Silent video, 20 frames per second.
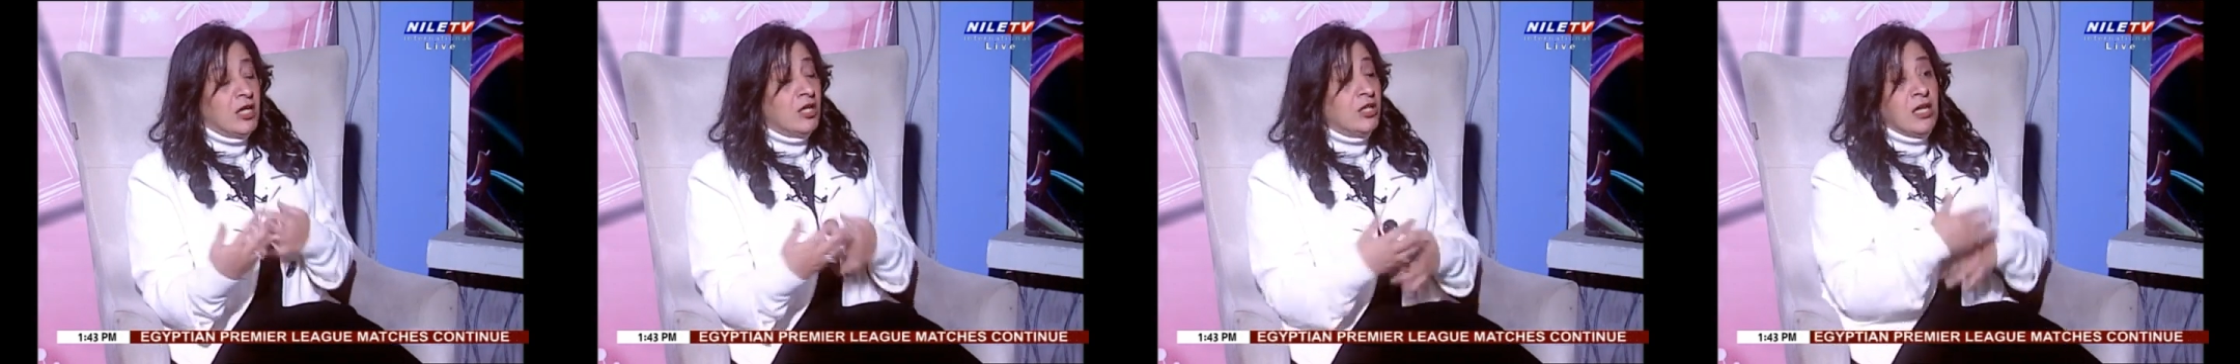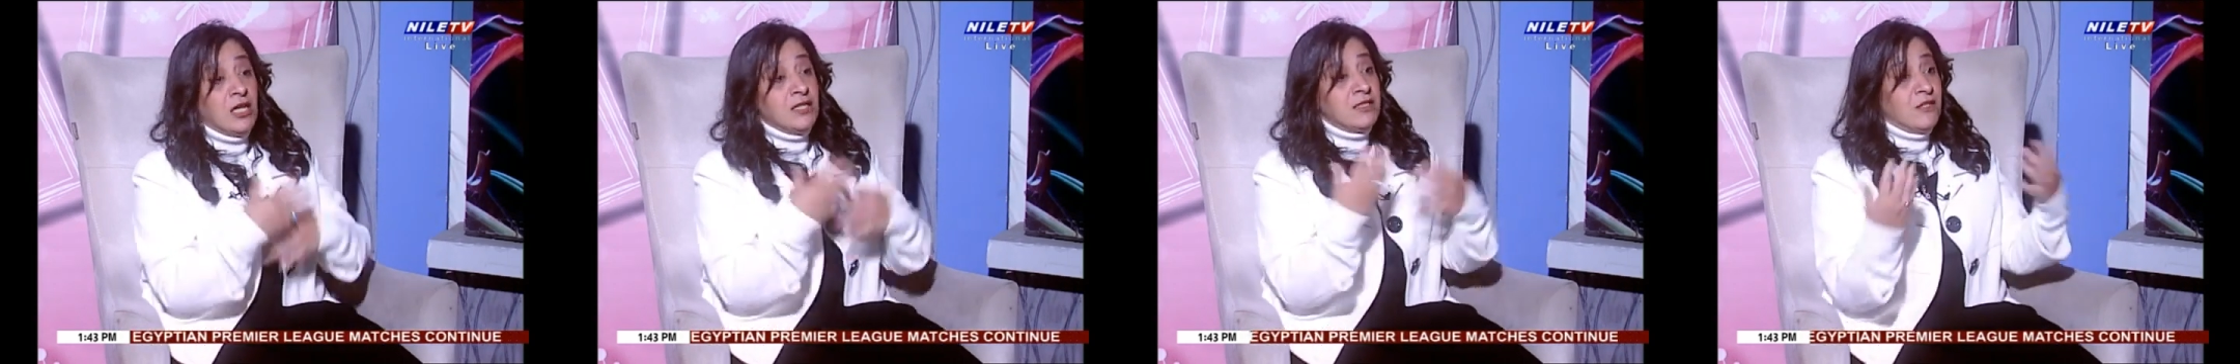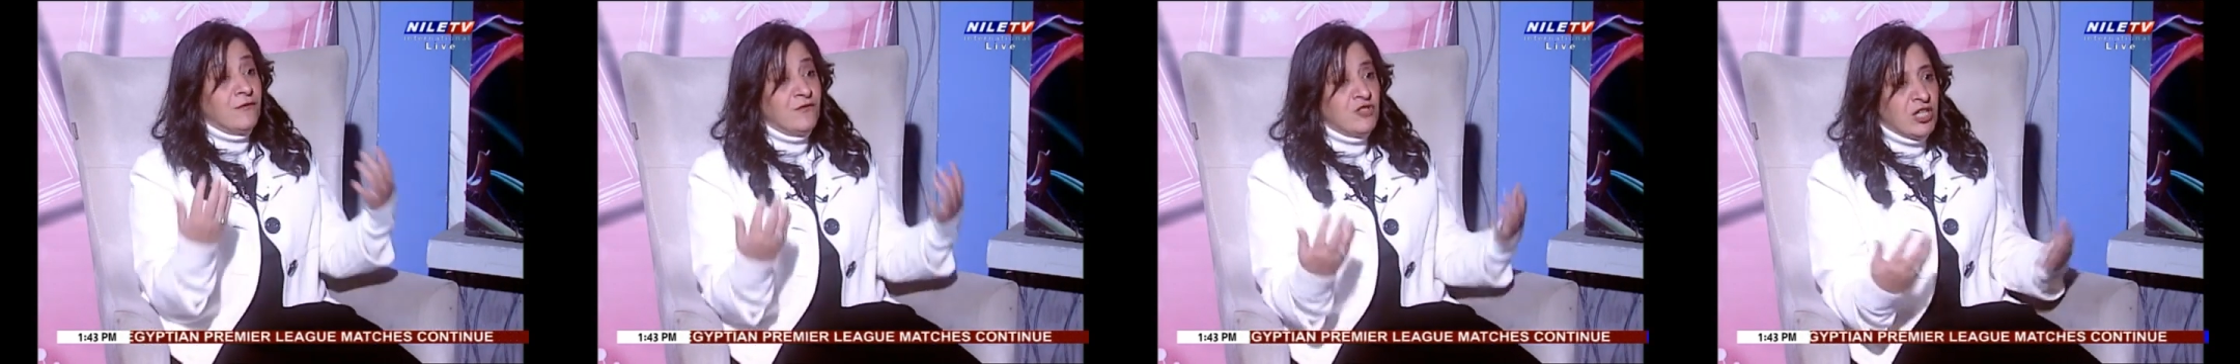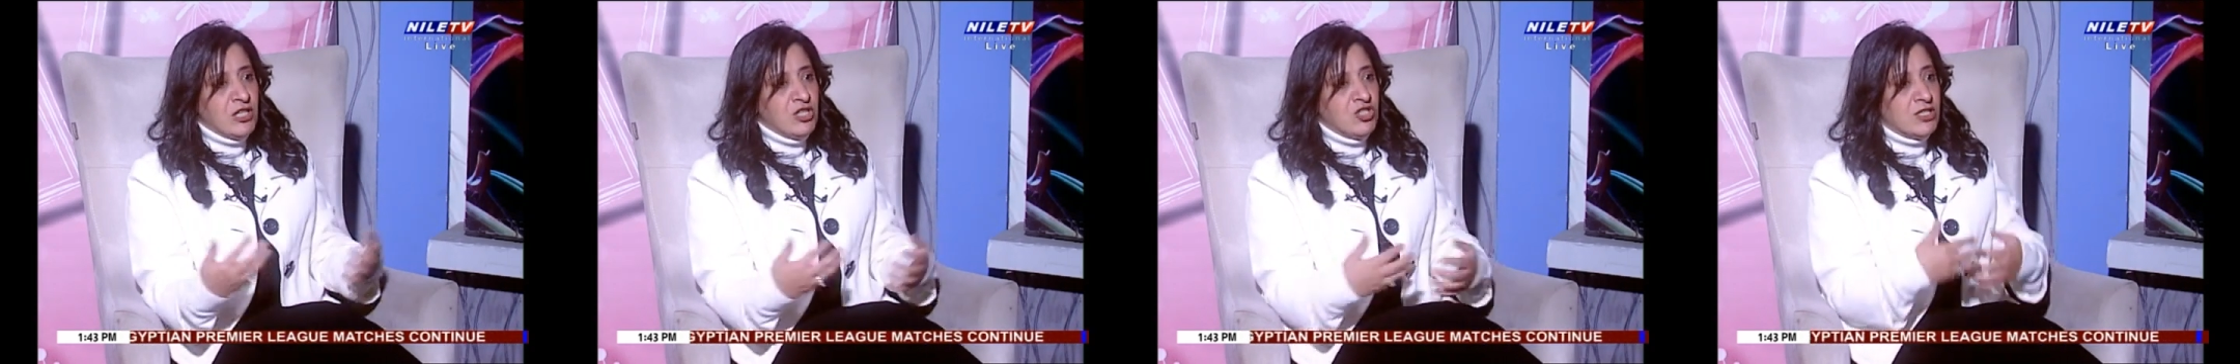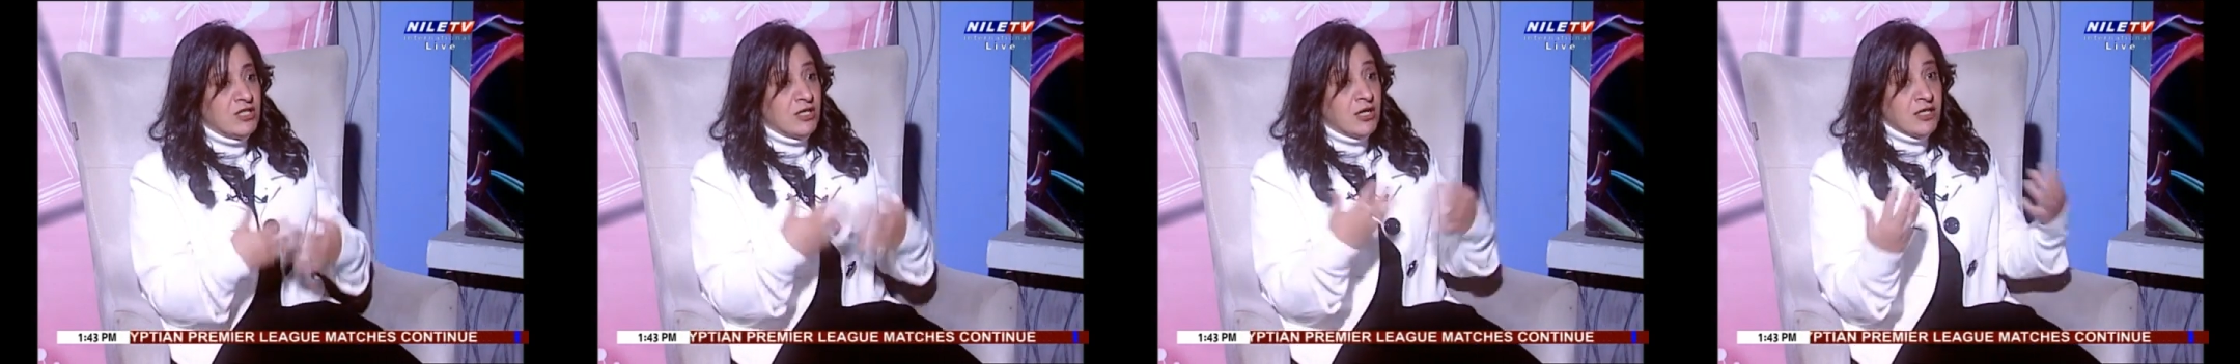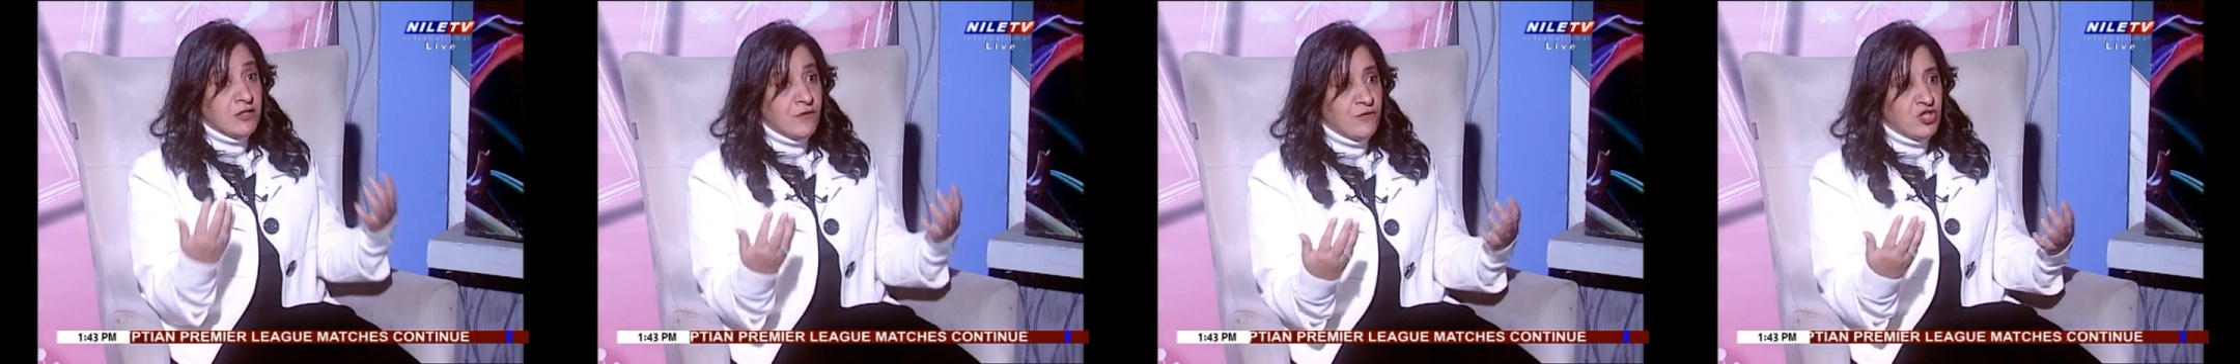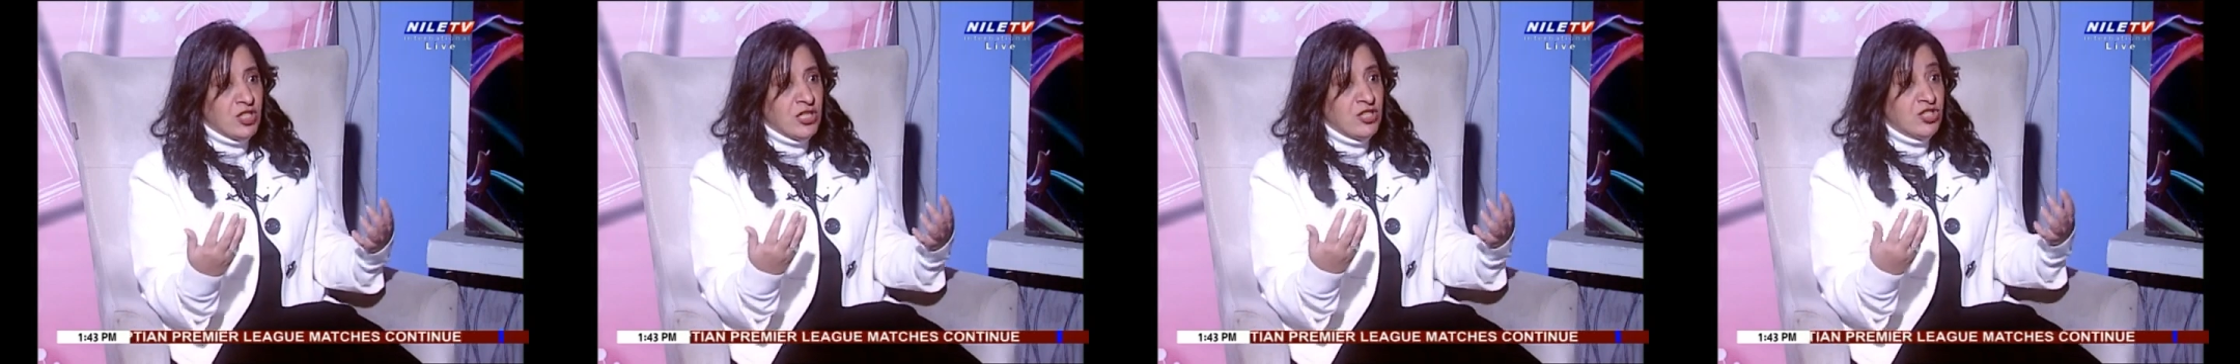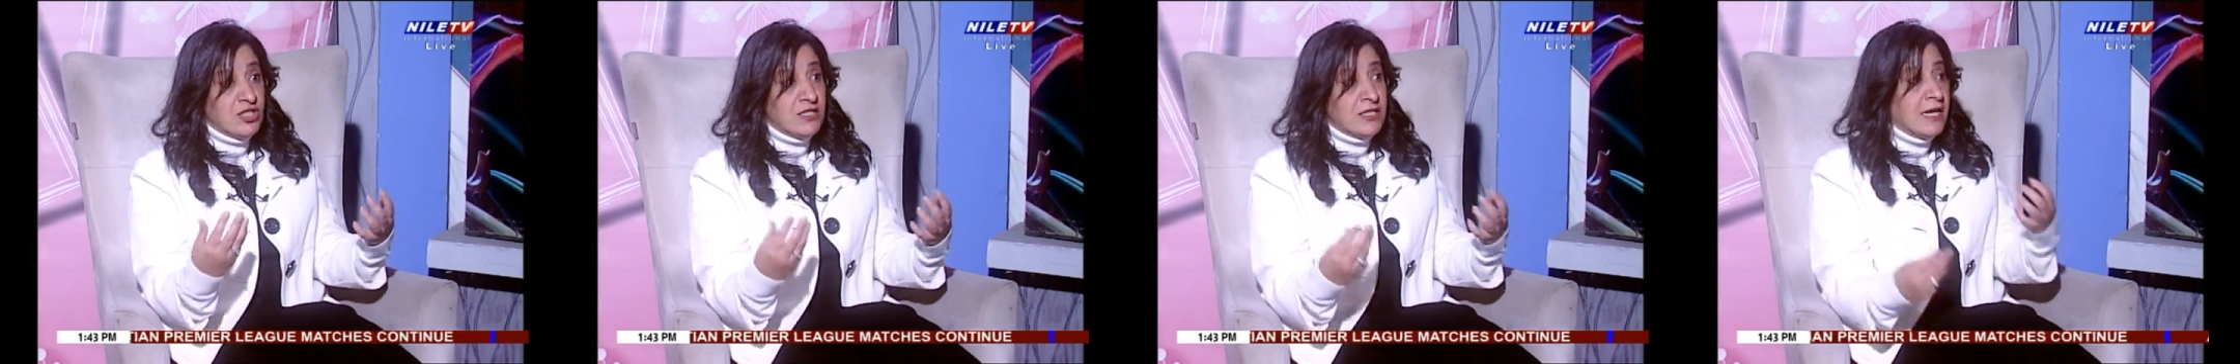lots of
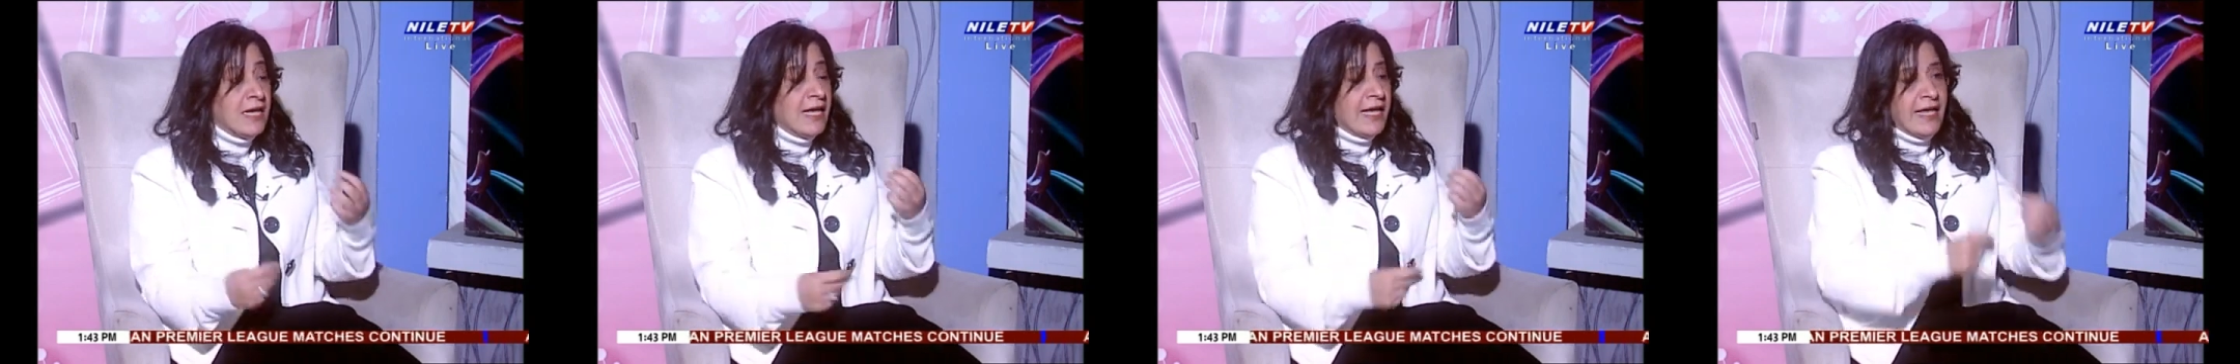changes,